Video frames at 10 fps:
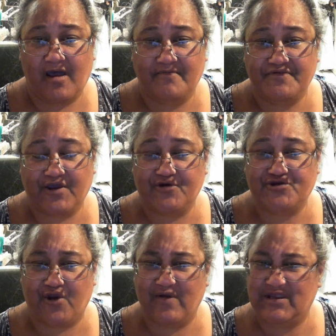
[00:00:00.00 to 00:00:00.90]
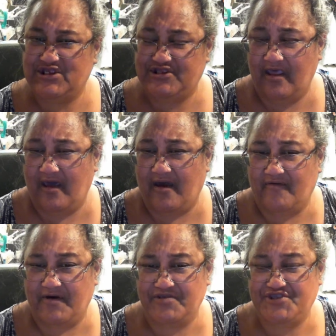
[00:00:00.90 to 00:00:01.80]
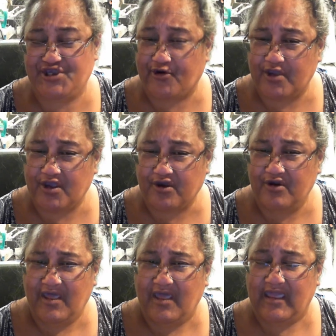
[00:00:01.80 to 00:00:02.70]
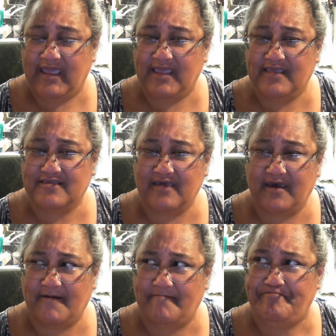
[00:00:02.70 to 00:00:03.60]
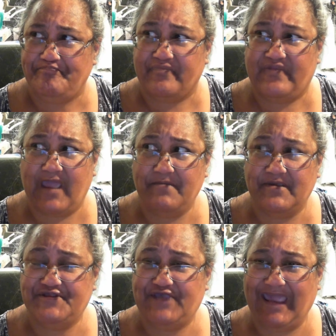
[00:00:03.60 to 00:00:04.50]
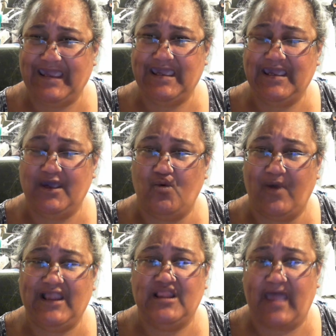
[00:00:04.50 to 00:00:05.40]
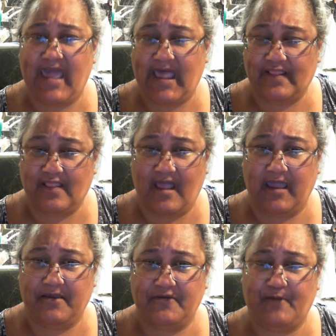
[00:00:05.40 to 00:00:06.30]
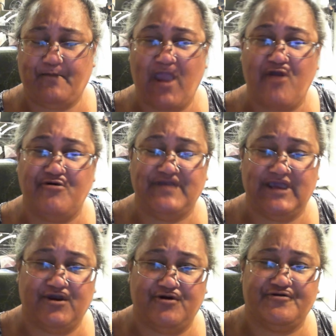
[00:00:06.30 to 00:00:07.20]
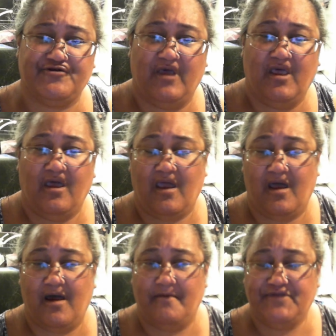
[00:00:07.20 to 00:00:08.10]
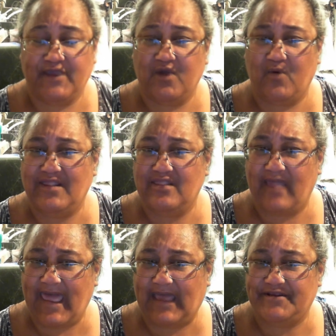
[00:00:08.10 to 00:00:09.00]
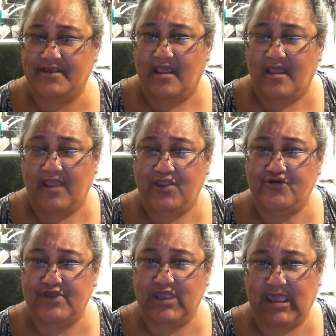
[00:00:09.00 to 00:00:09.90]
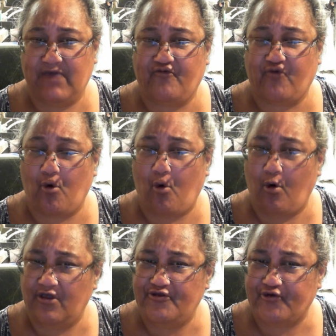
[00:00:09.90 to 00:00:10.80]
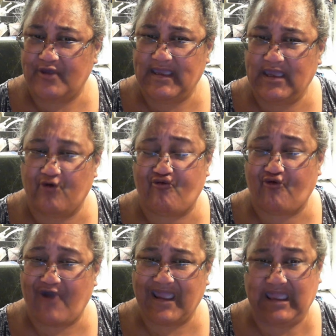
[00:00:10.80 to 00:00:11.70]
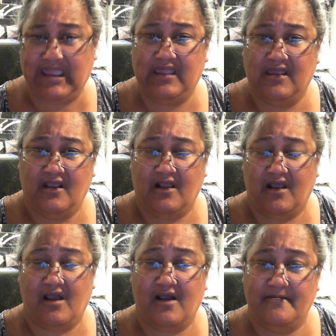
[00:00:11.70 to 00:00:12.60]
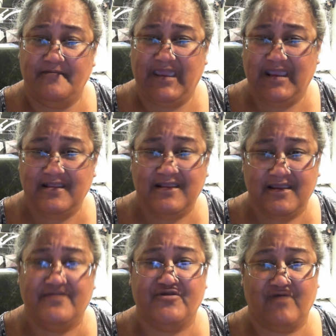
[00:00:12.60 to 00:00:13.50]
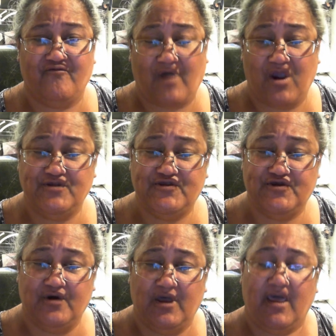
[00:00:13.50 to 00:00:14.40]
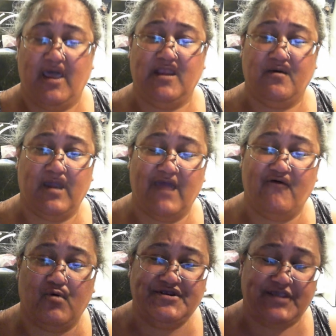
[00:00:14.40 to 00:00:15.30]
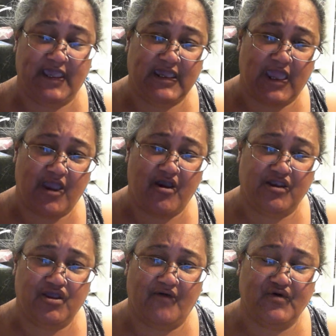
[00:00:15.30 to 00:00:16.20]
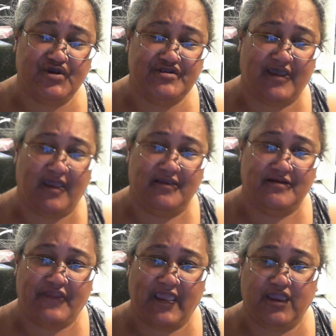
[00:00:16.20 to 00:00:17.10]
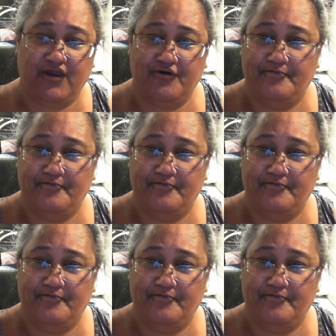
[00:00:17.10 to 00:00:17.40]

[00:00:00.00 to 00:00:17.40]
Secretary of Interior. They've been taking away land like the Bears Ears, taking away land and using it for oil drilling or fracking. He needs to get fired too. Anyway, everyone take care and you have a good day. Thank you.